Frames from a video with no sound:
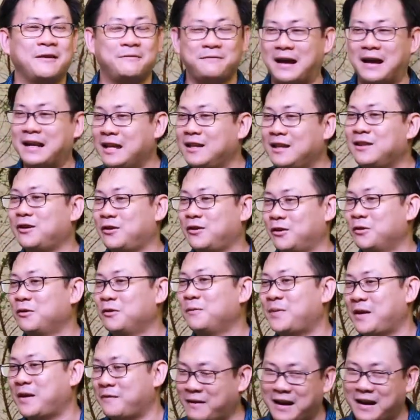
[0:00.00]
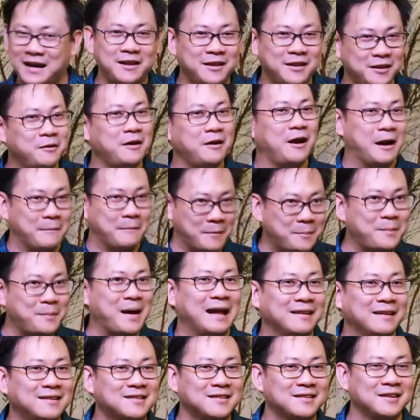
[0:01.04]
finally knew I'm a
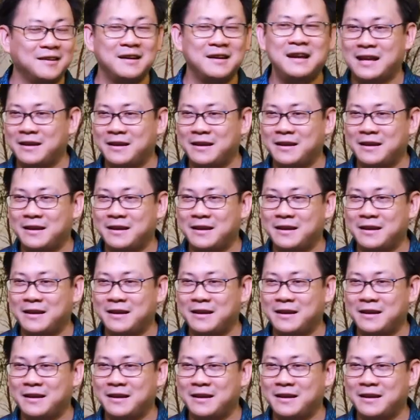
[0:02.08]
pastor.